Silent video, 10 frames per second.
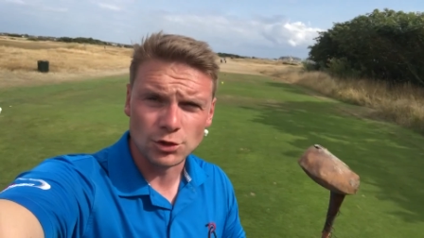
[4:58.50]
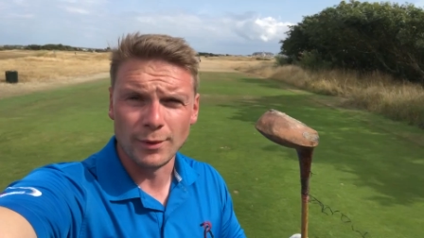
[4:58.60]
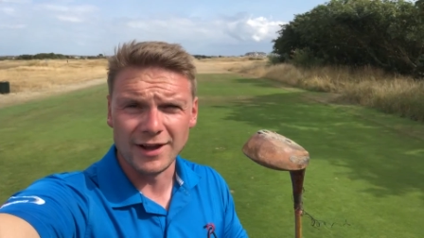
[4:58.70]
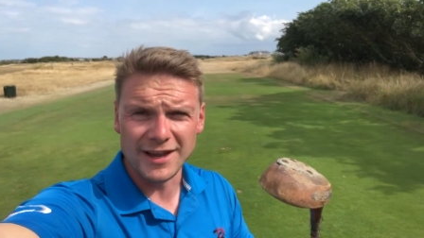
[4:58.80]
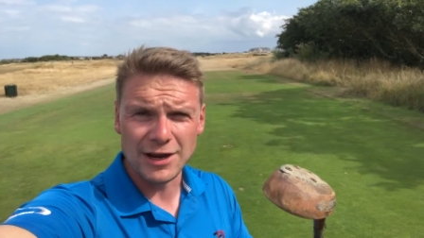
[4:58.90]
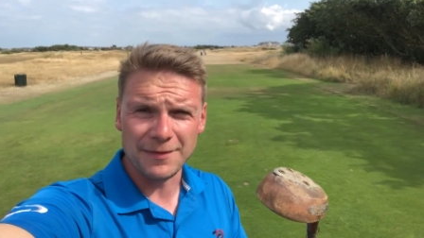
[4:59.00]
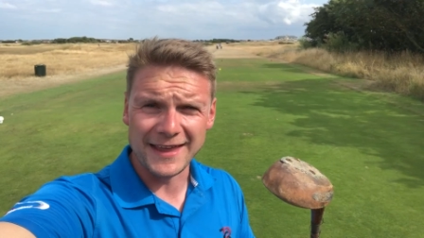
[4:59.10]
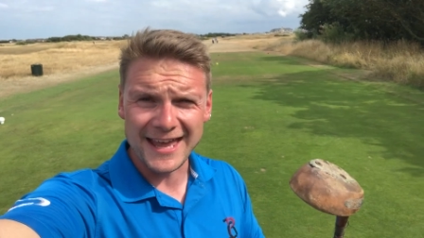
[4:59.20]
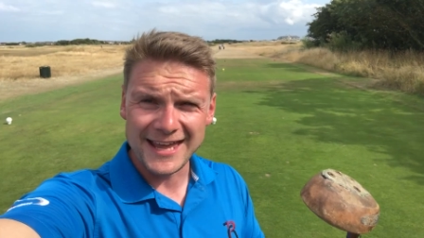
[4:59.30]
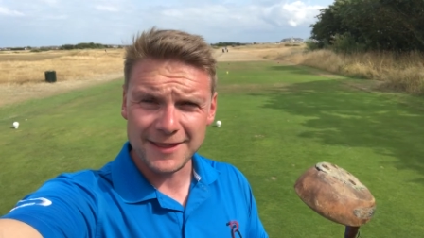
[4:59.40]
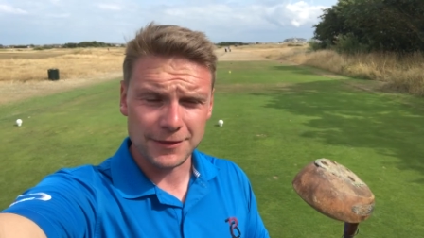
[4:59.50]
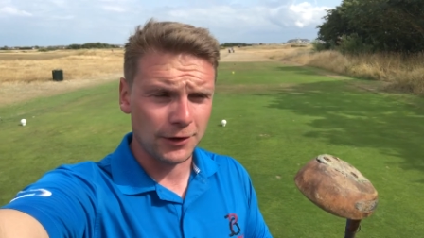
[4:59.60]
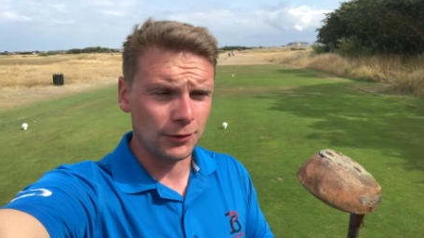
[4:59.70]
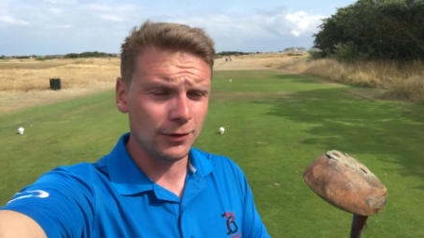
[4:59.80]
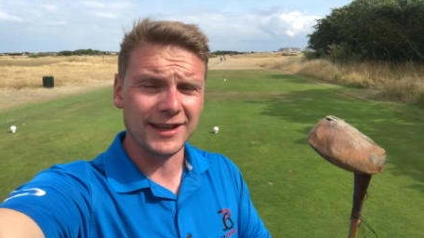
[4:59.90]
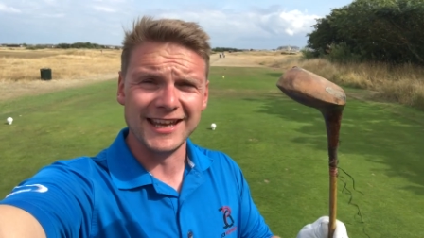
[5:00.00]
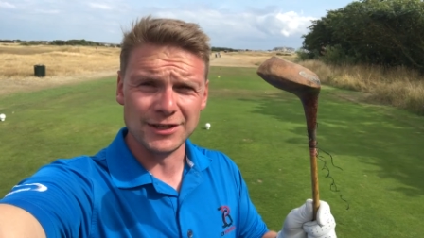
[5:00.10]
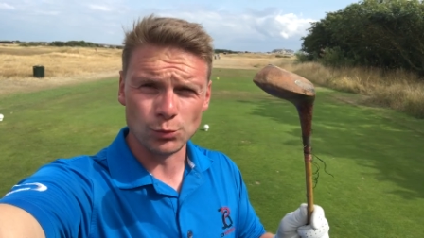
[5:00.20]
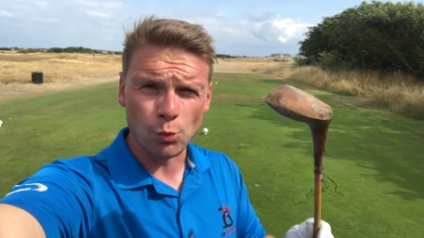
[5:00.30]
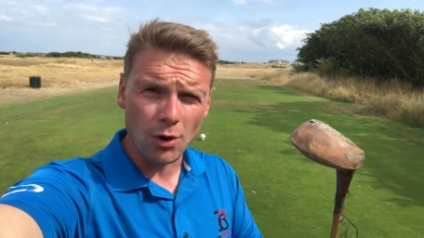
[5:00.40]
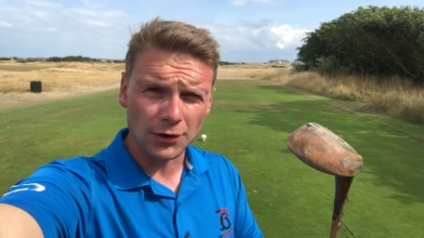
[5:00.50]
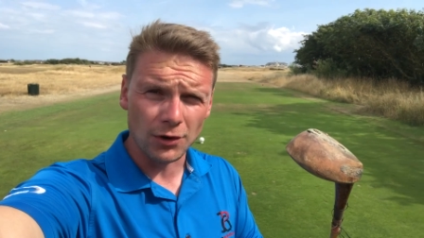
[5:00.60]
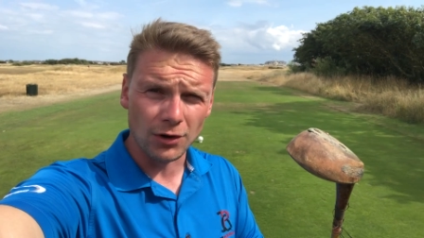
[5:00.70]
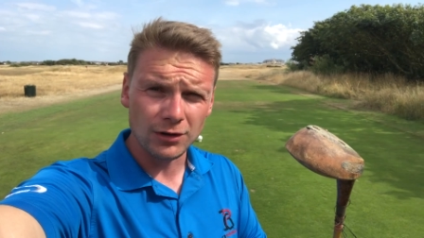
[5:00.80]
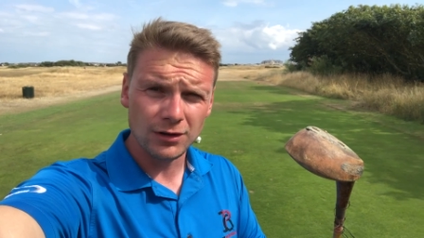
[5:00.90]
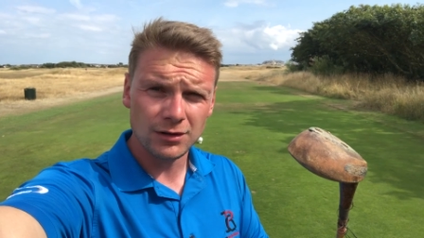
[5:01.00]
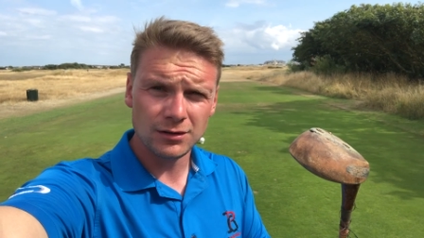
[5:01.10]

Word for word: So we are here on the eighth hole. It is one all.